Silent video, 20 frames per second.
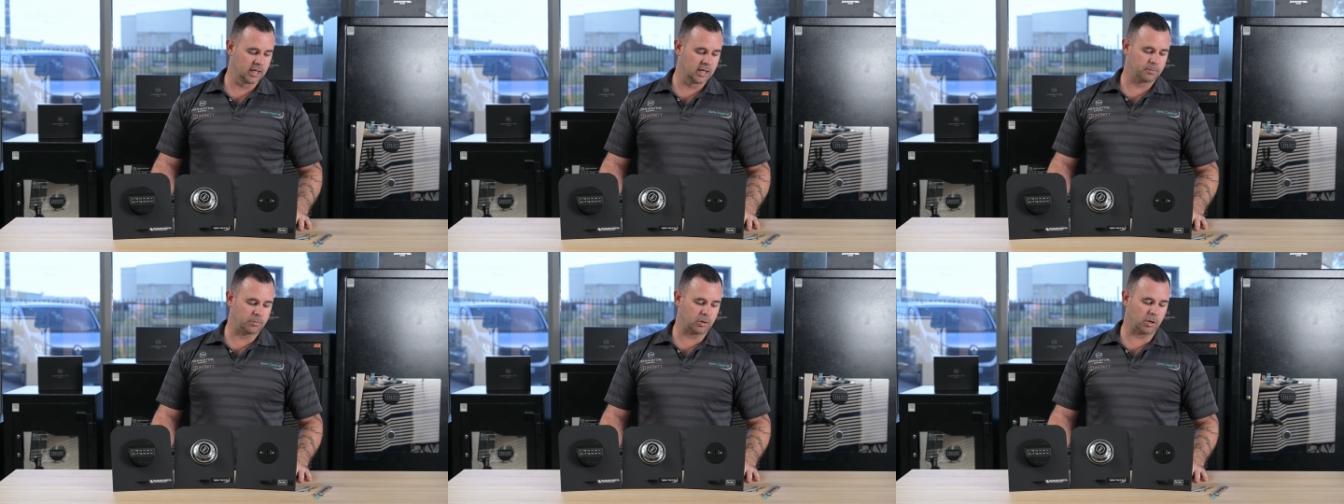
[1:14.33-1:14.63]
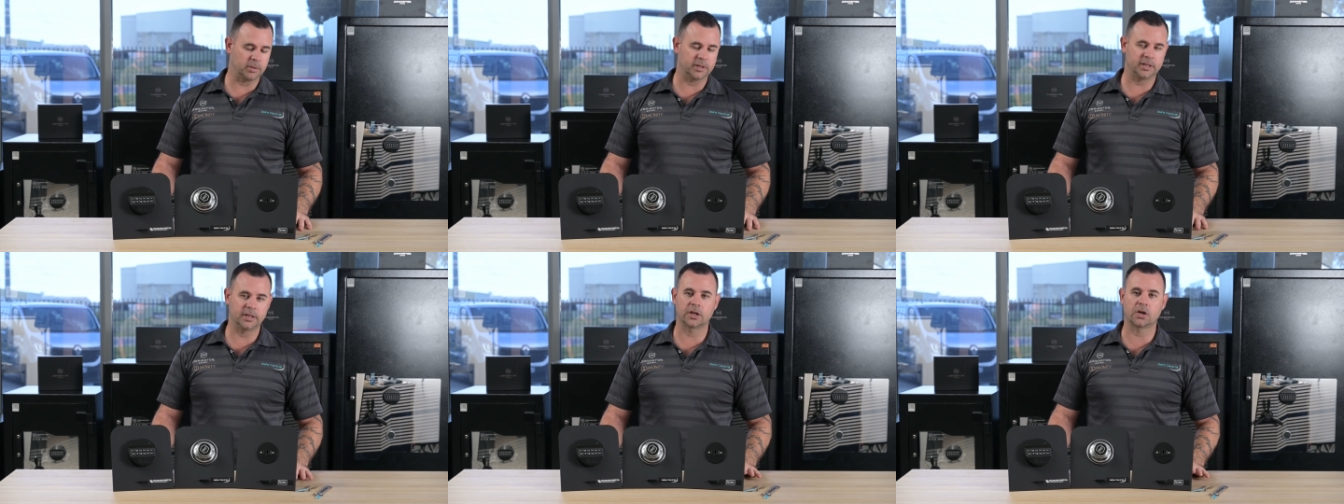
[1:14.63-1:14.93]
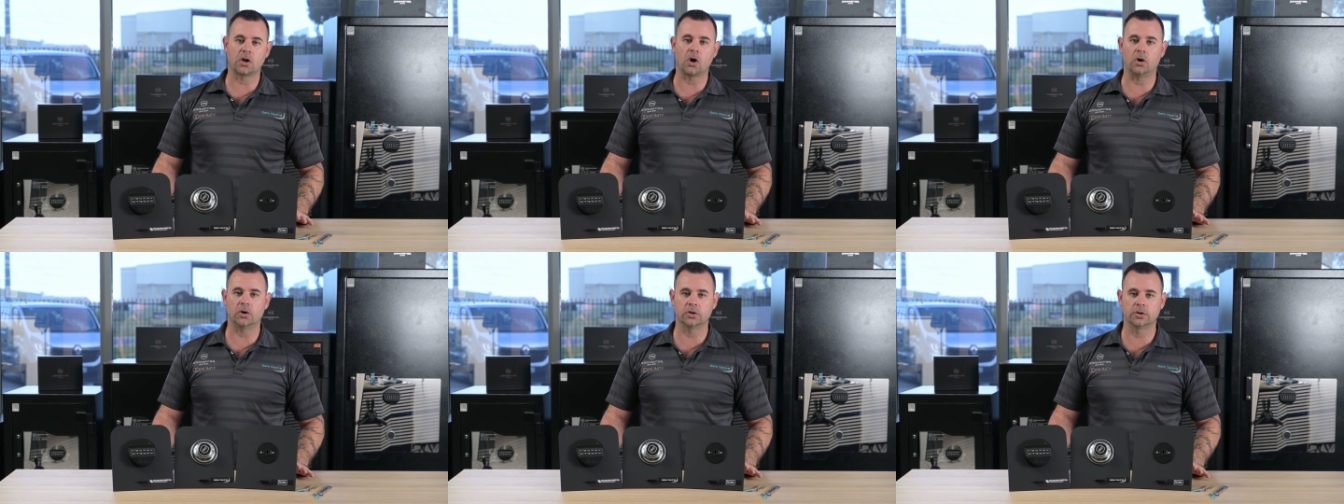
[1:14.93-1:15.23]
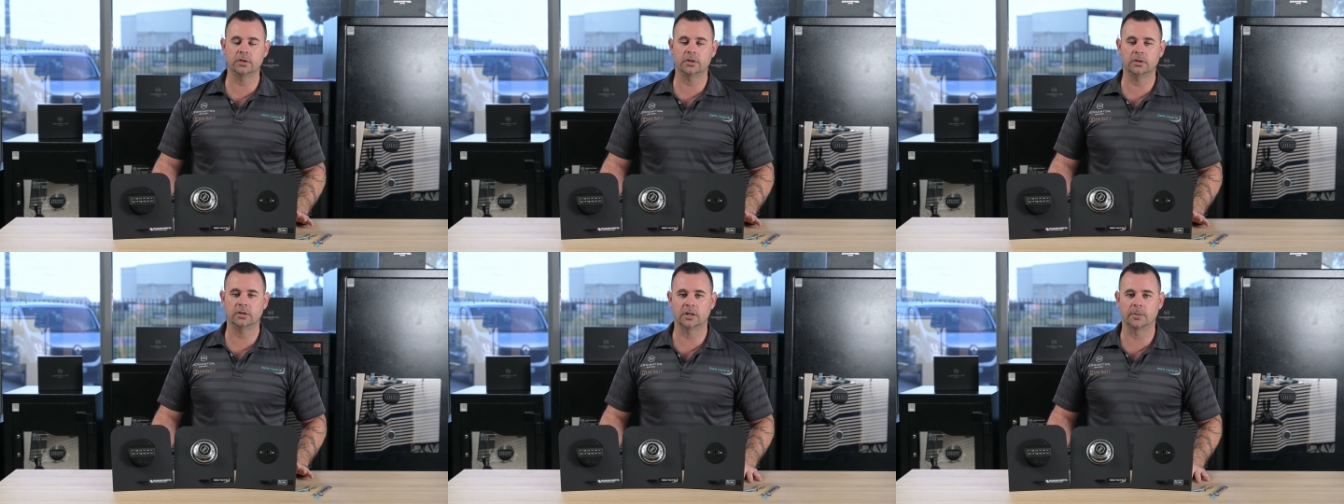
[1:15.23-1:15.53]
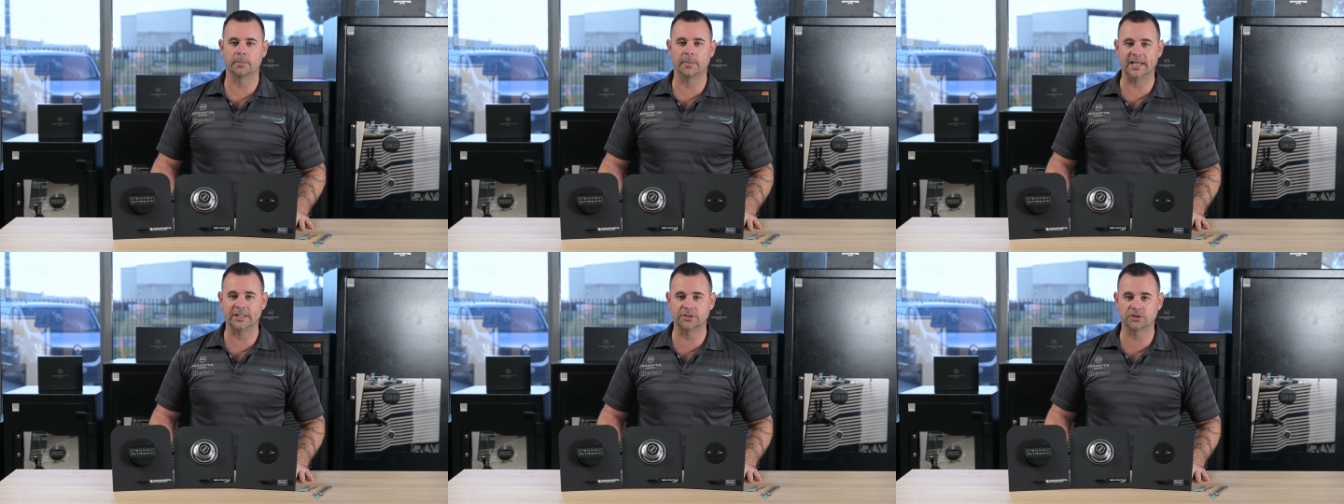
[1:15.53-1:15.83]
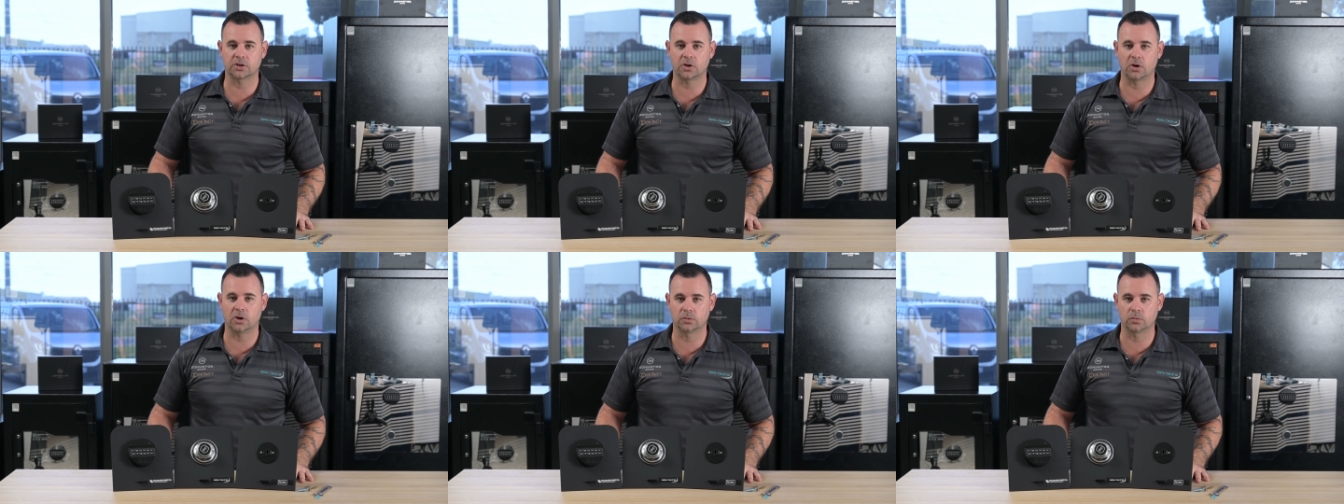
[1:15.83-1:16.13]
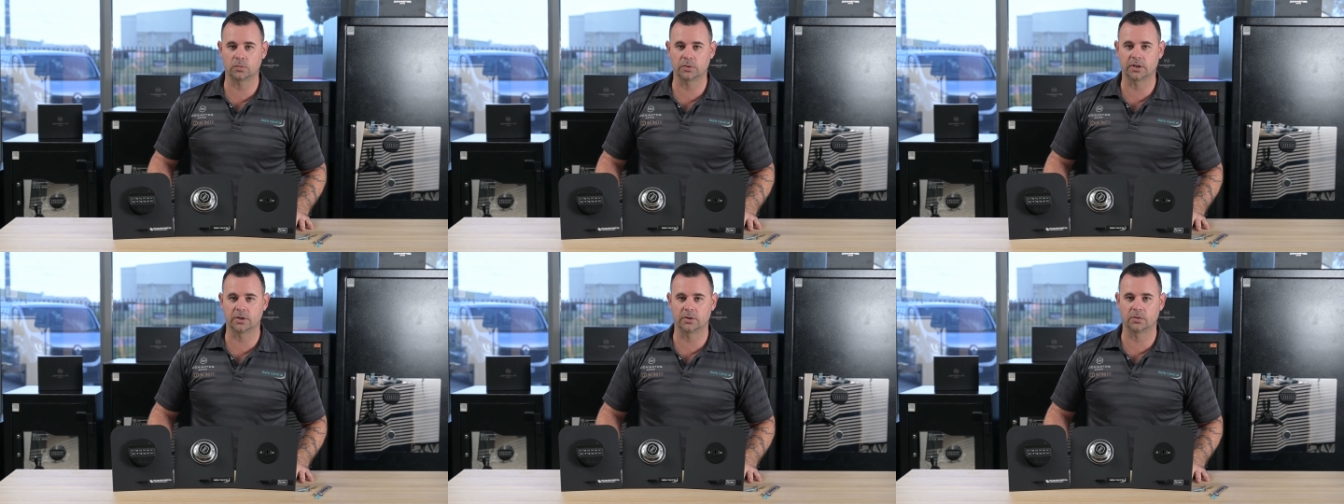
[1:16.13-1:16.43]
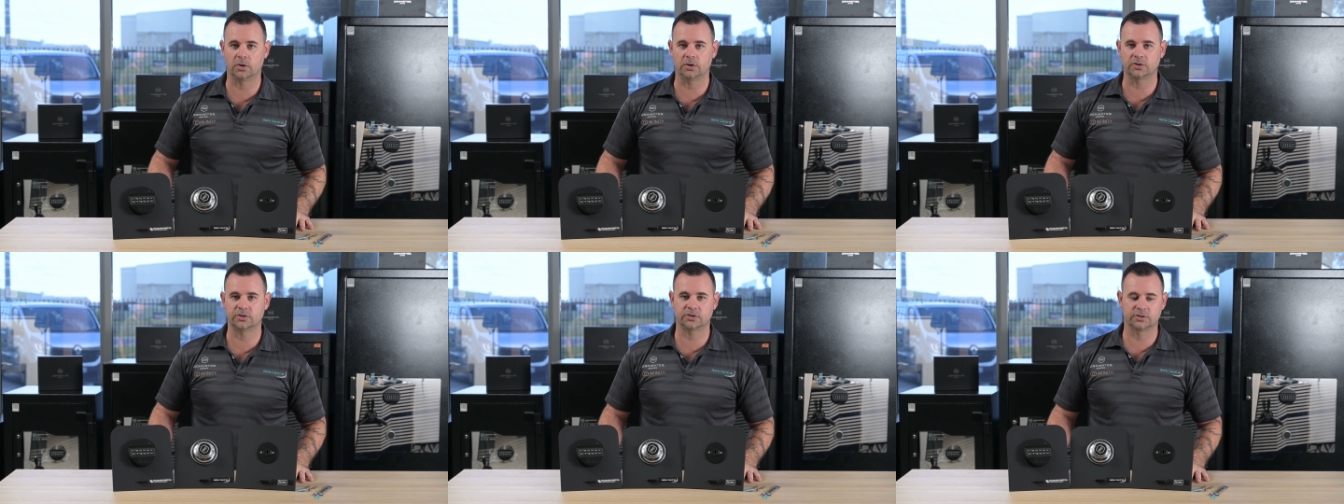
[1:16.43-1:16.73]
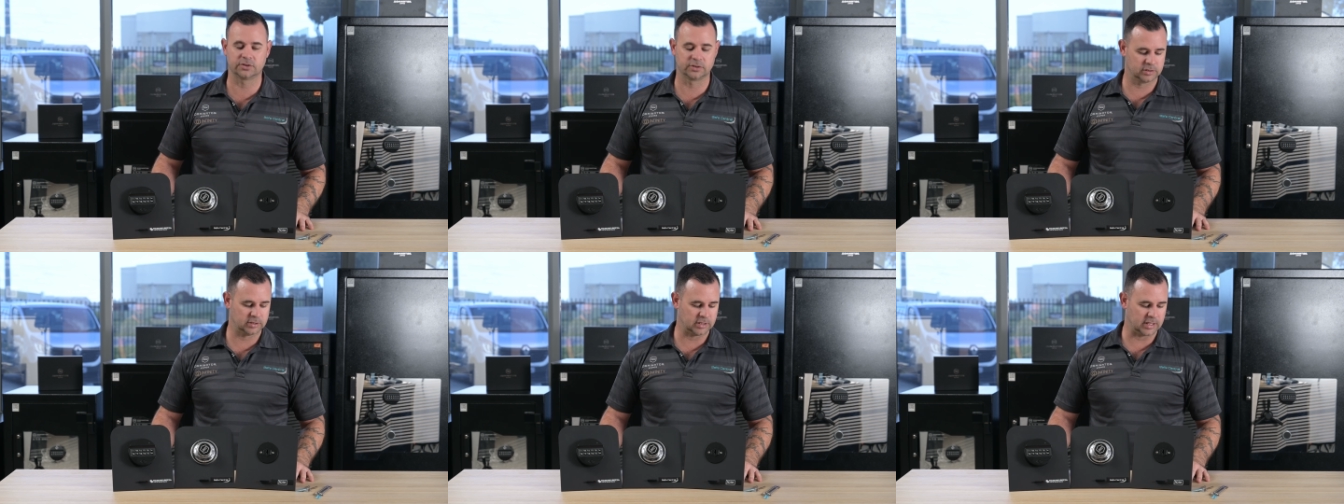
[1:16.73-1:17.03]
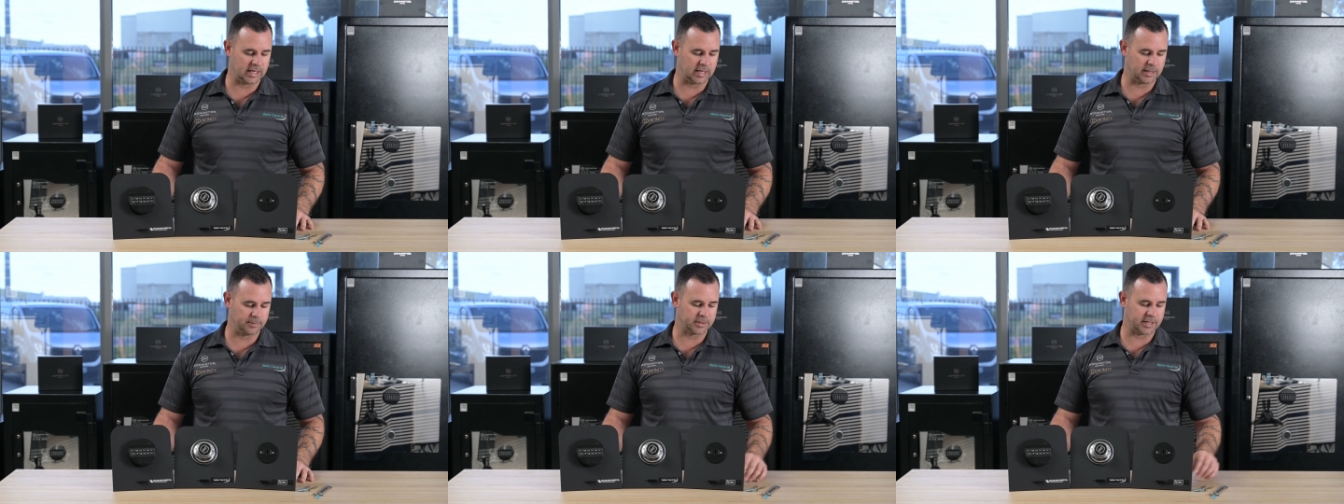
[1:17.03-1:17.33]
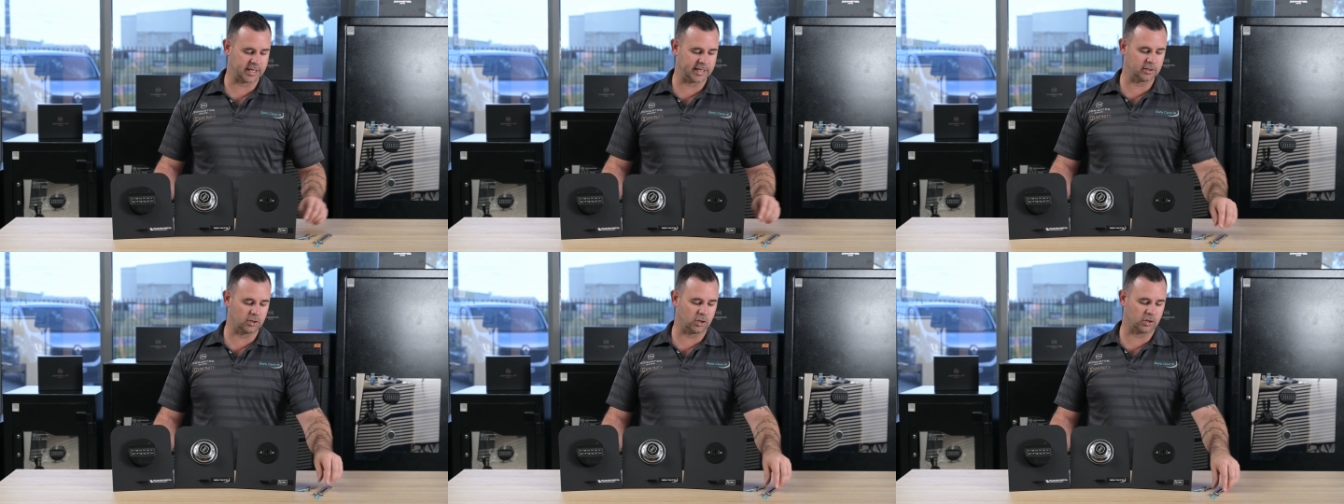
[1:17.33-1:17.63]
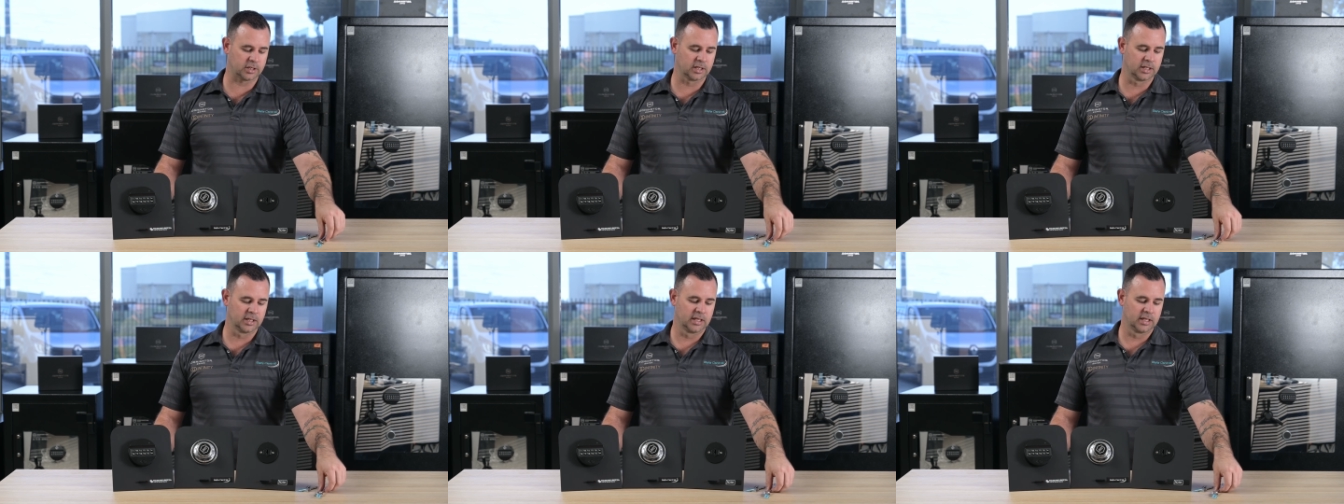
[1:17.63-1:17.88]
Probably the major con with the Ross key lock